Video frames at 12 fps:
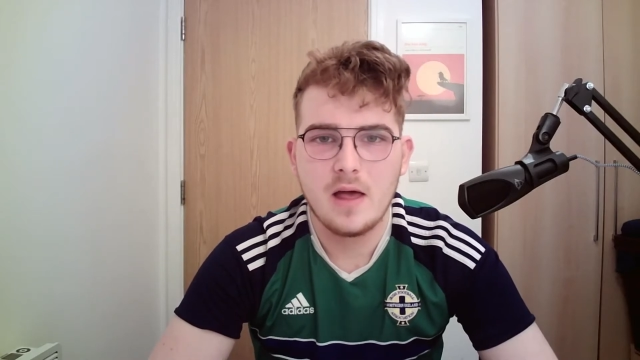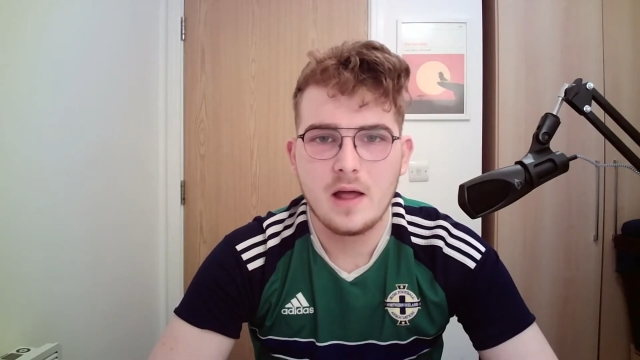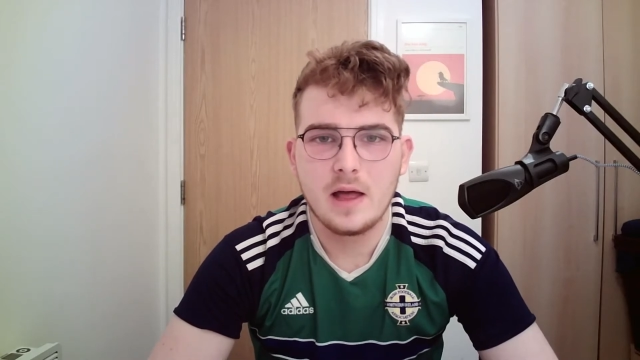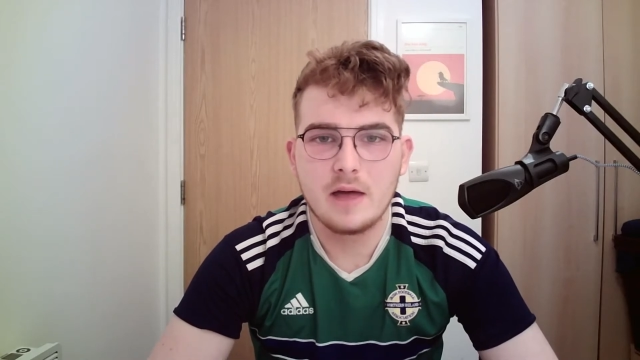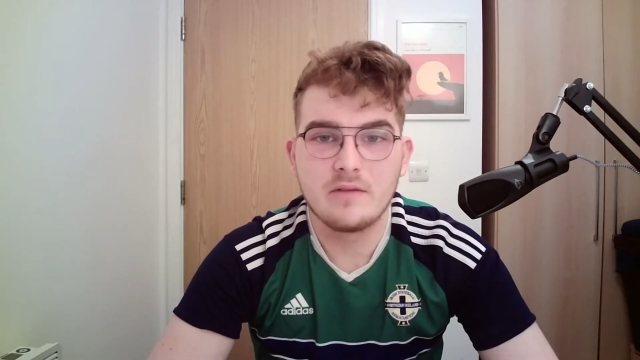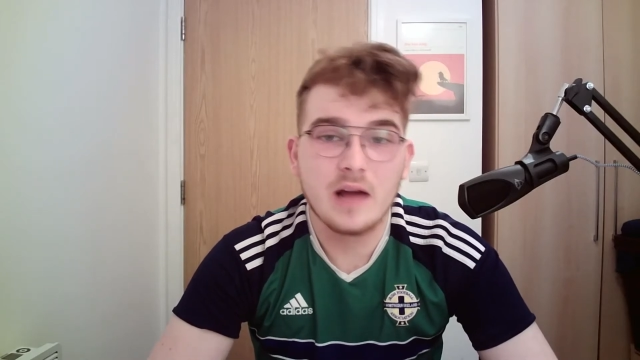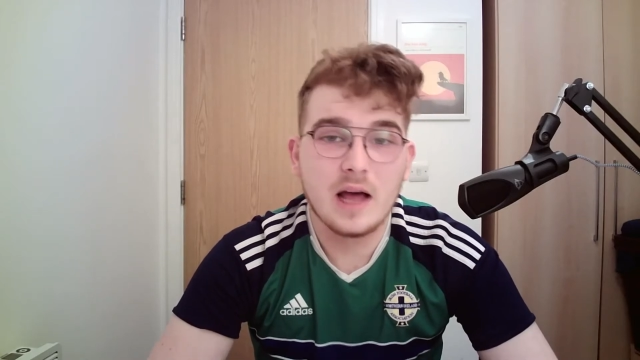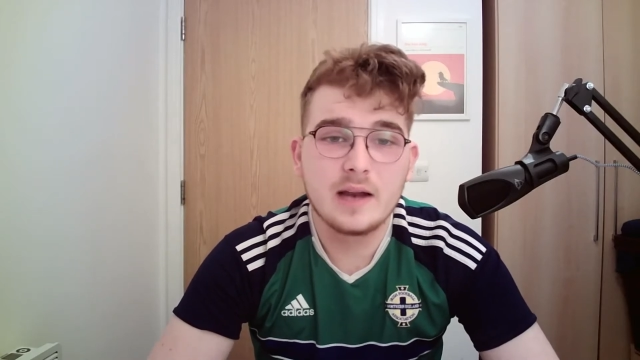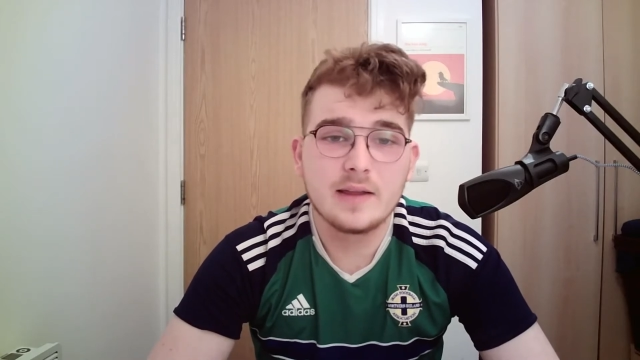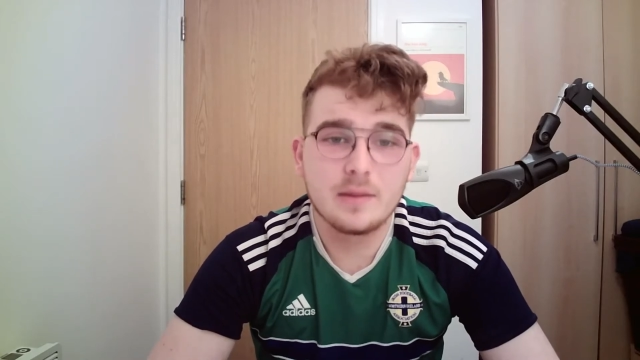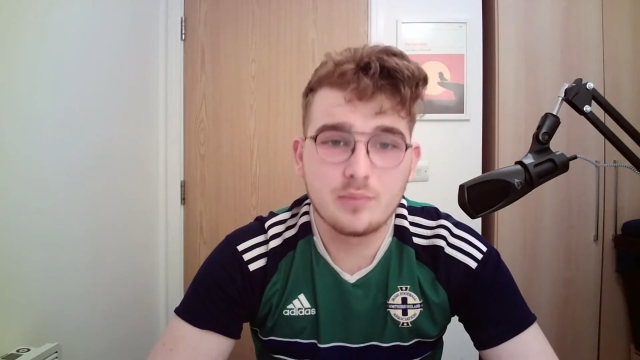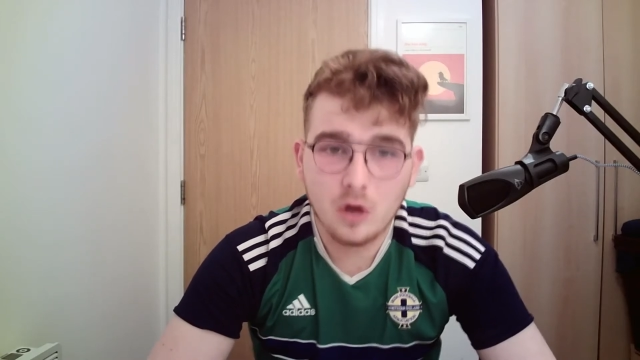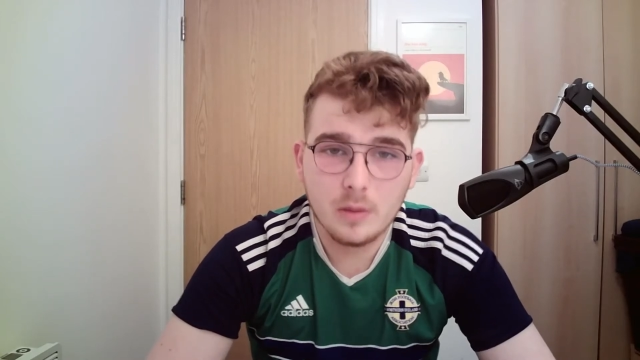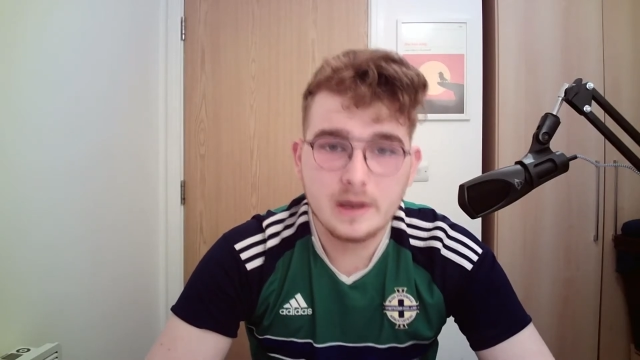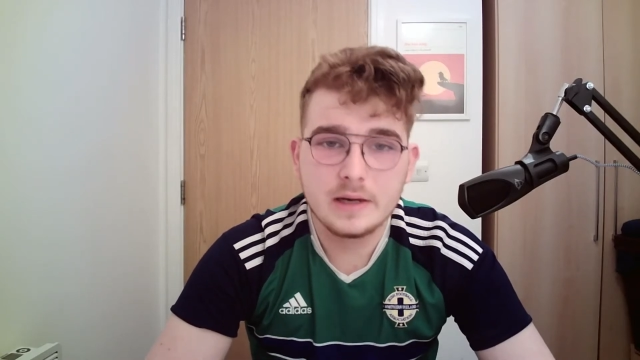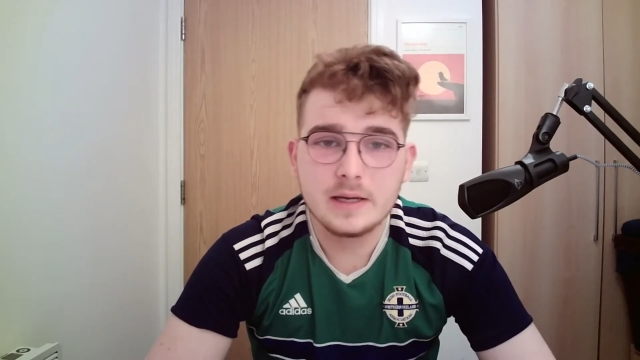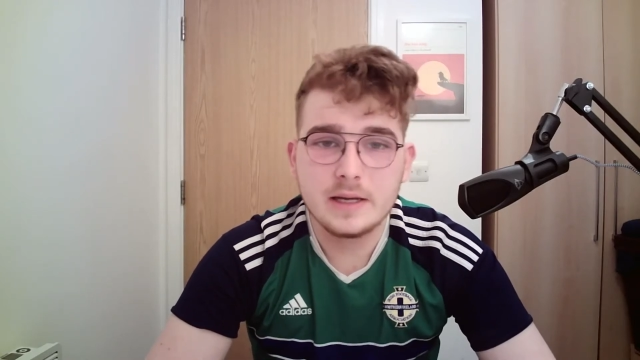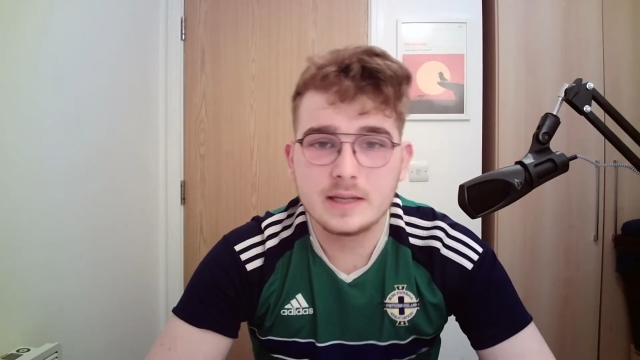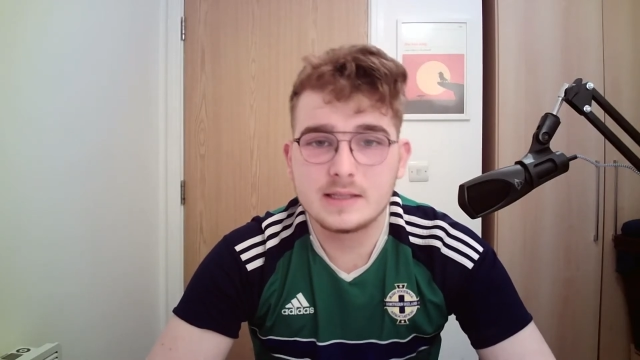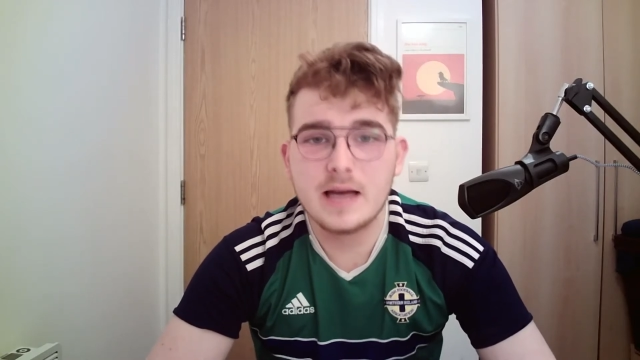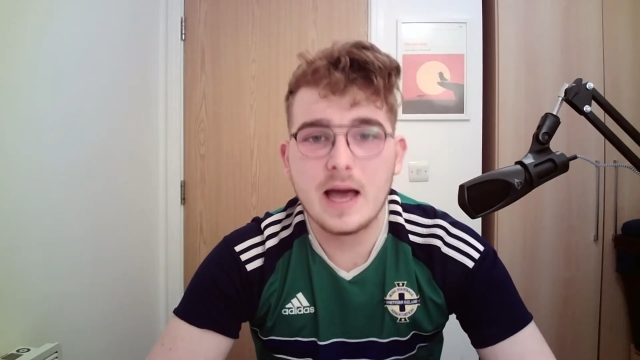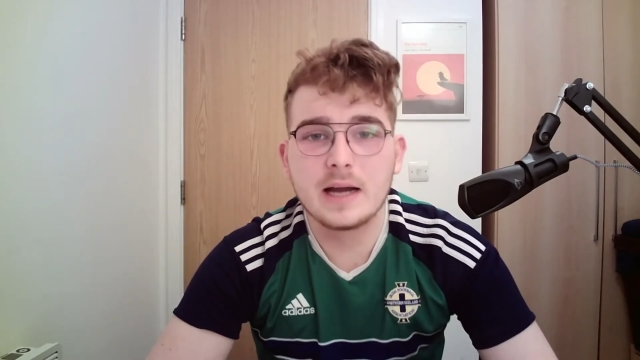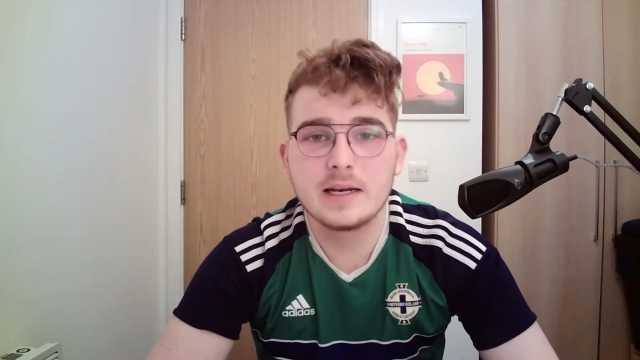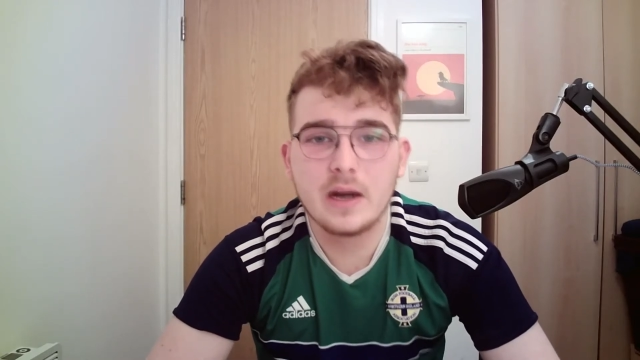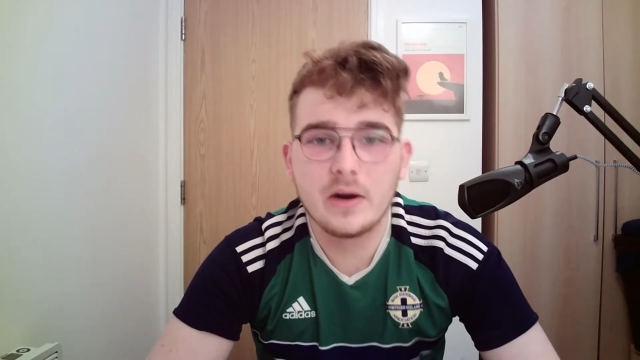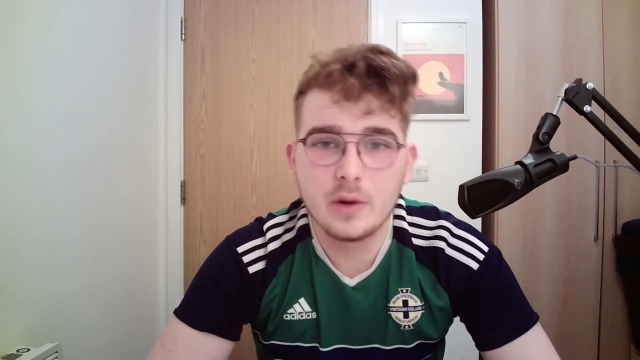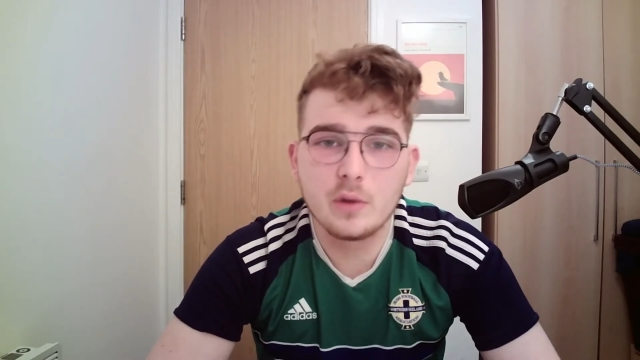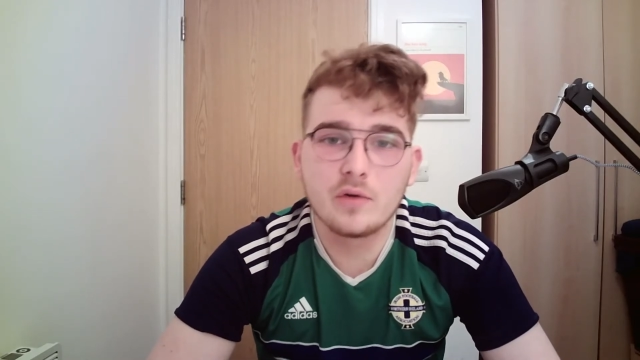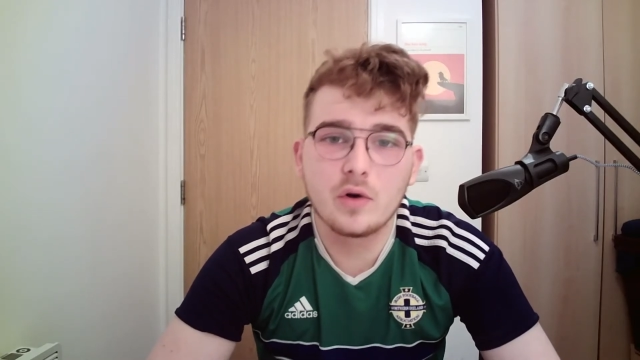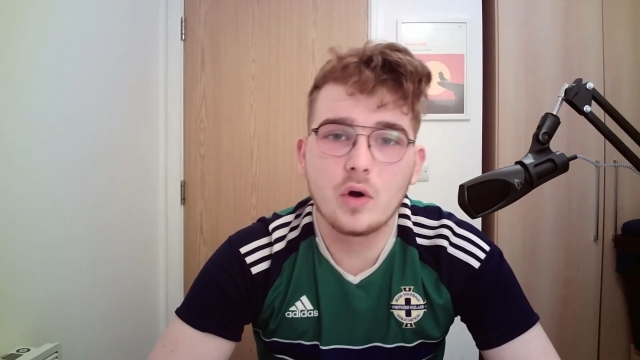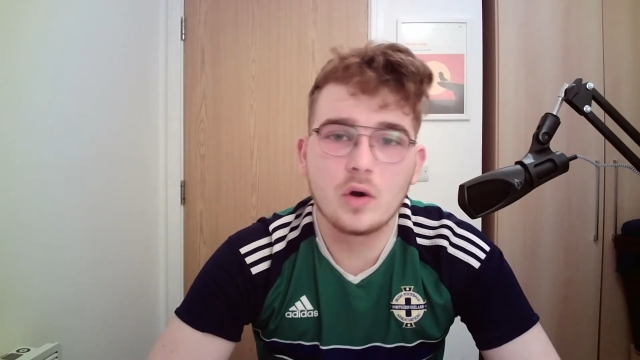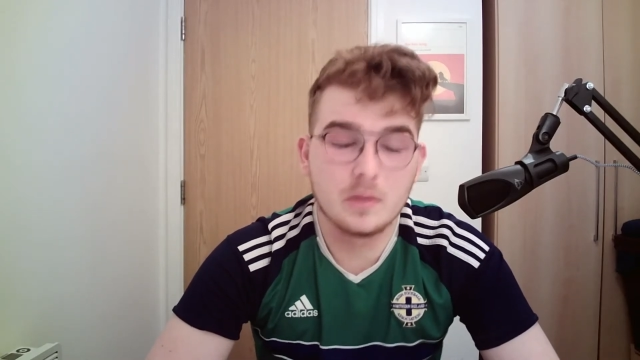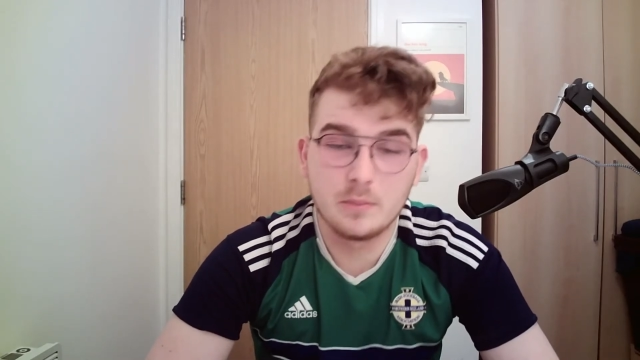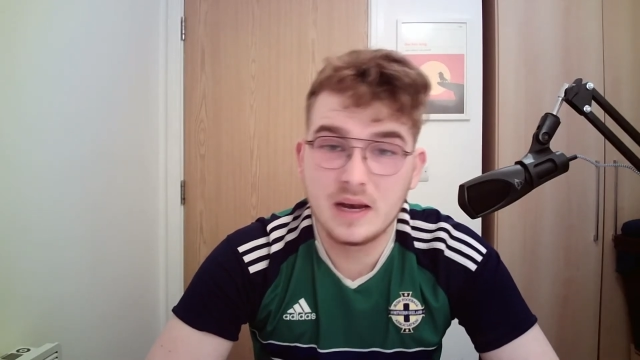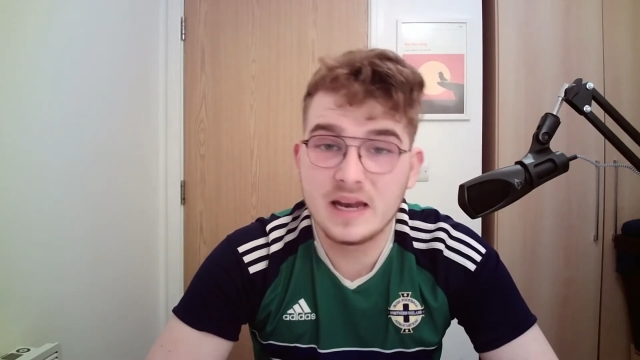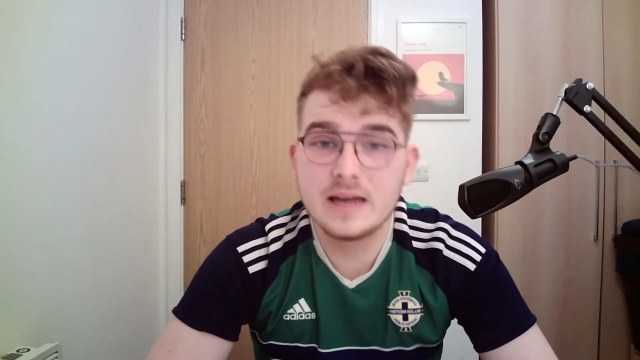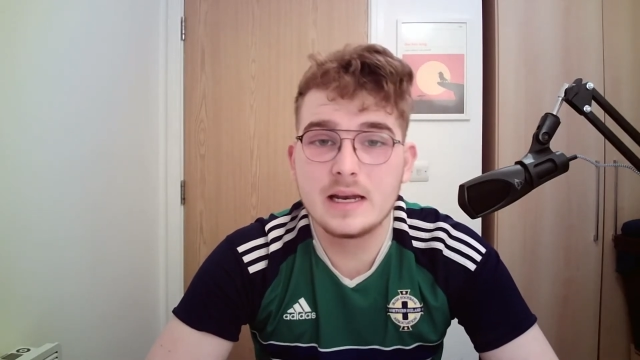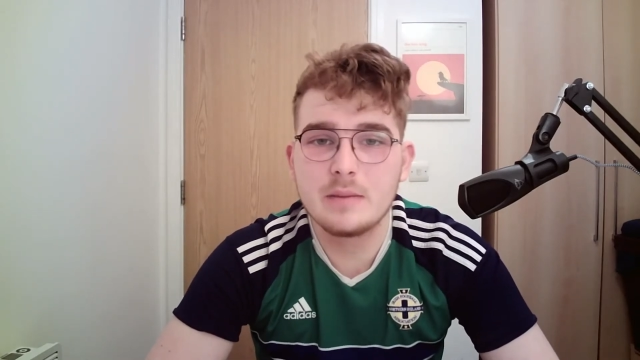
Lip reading: In reality, they probably need a secondary overhaul completely,